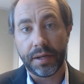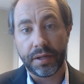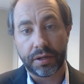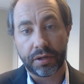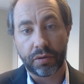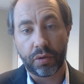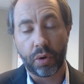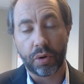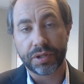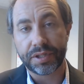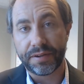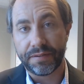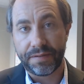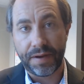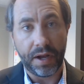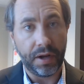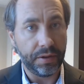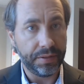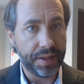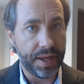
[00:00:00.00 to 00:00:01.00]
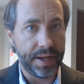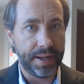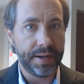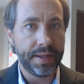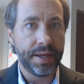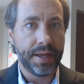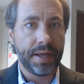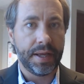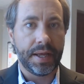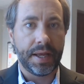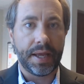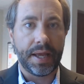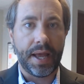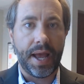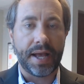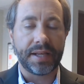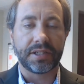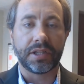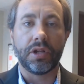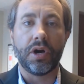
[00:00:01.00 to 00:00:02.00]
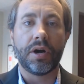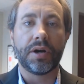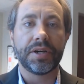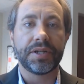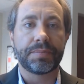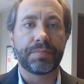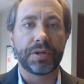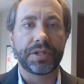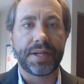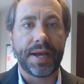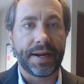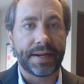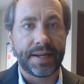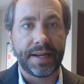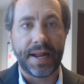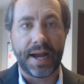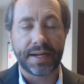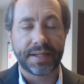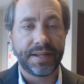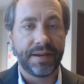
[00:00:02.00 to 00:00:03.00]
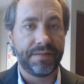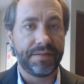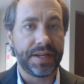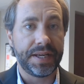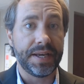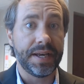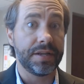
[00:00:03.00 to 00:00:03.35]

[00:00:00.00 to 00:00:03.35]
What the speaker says: Courts have held that as long as protected activity